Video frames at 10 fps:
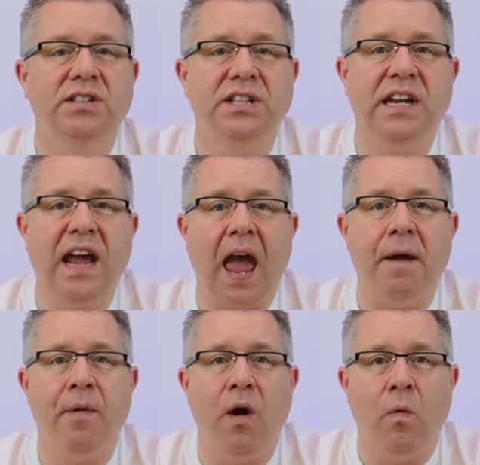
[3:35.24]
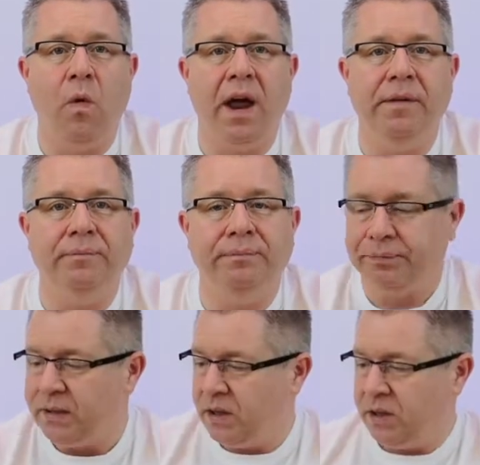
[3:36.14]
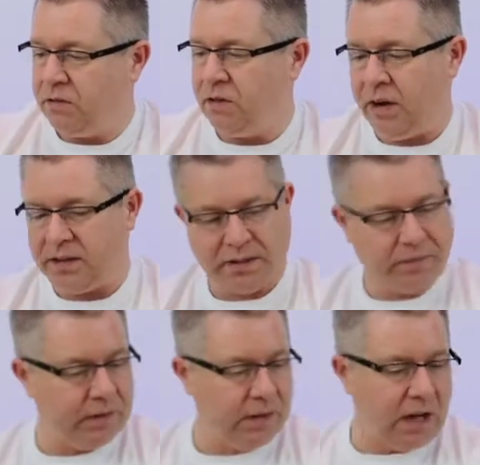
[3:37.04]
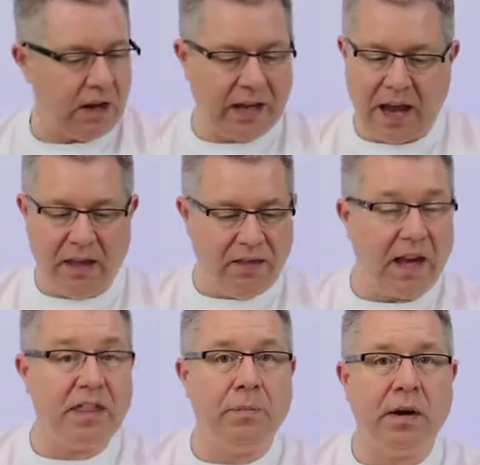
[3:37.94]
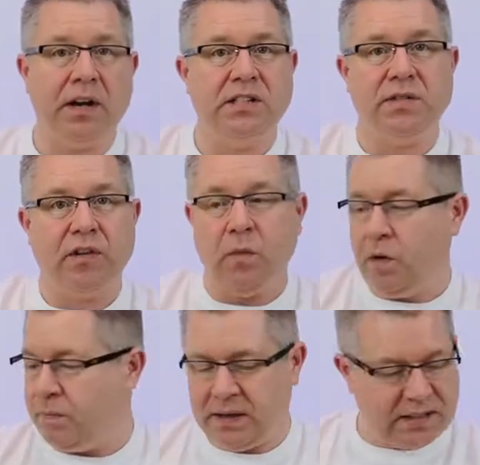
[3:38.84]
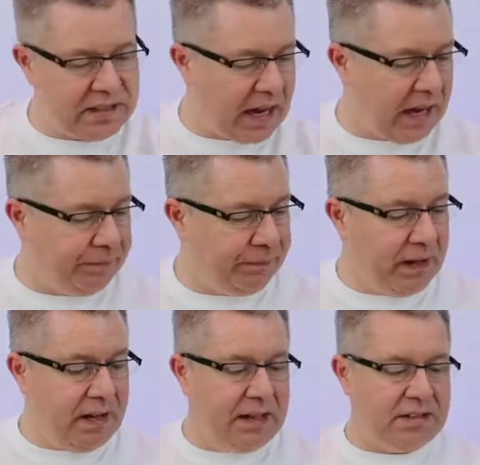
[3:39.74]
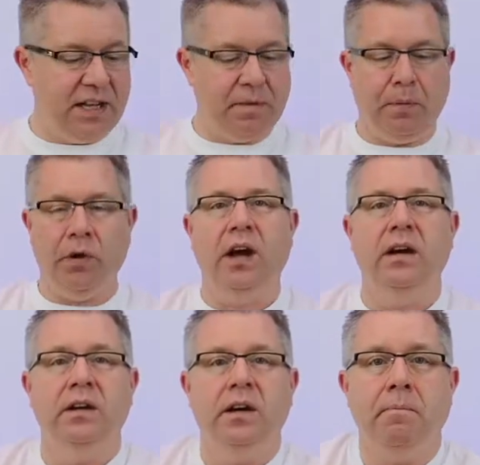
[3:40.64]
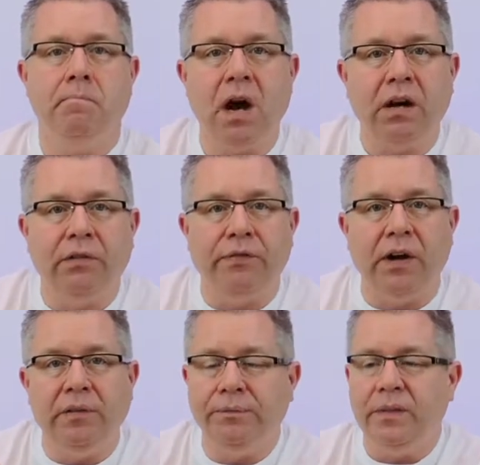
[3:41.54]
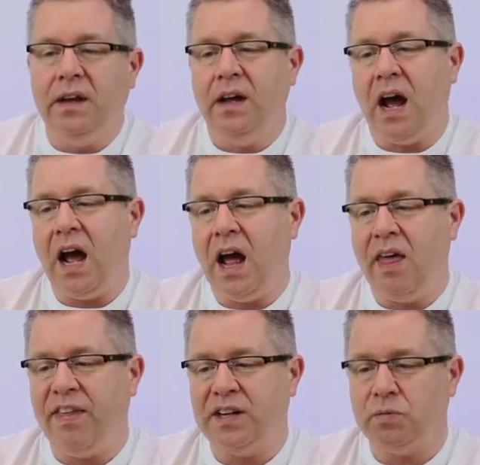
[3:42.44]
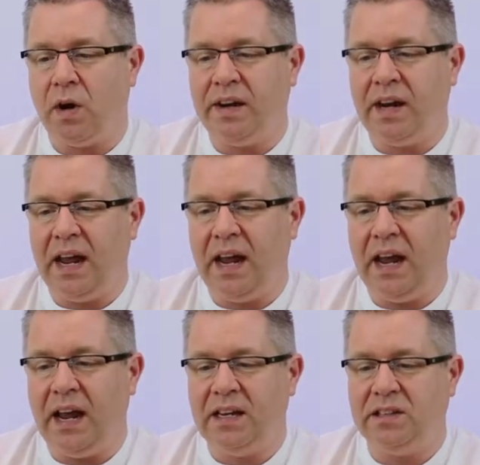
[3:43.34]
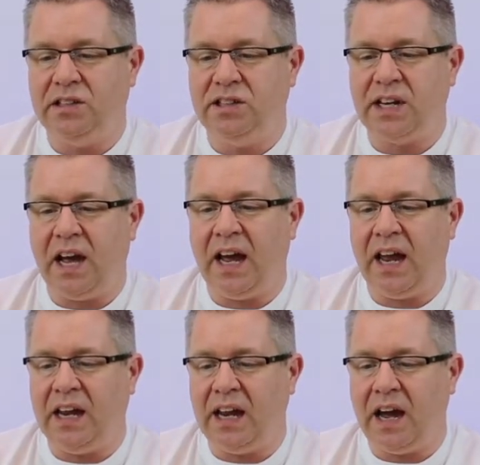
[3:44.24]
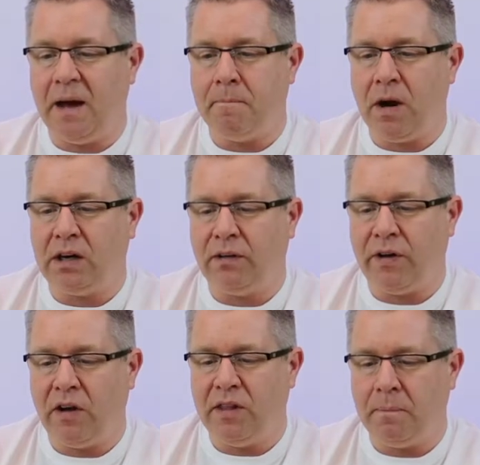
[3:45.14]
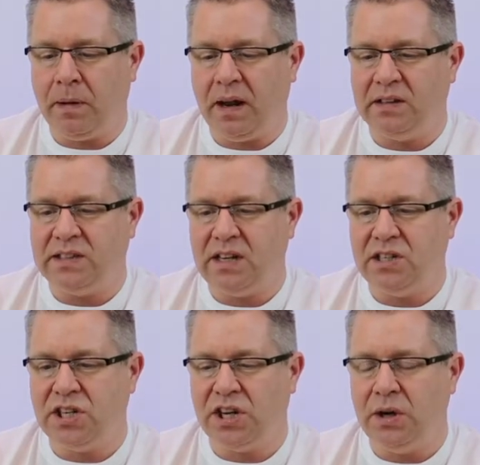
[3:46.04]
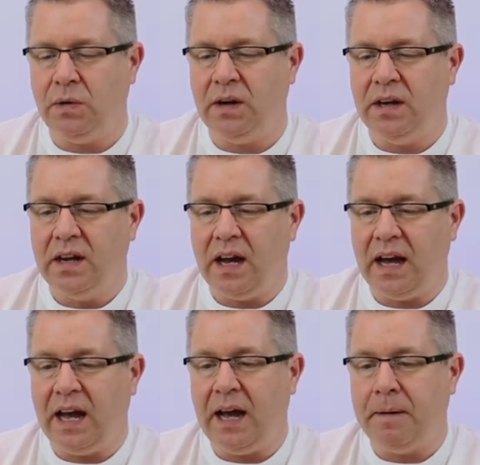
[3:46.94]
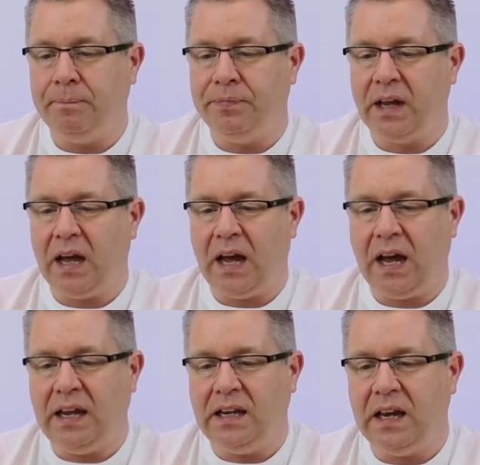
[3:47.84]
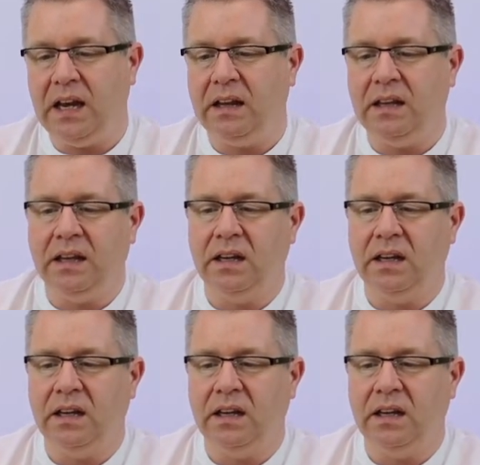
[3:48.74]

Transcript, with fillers: D M one. Right. Okay. The other product I've got with me today is another Boya microphone. Uh, this one is a uh, microphone that plugs into um, a uh,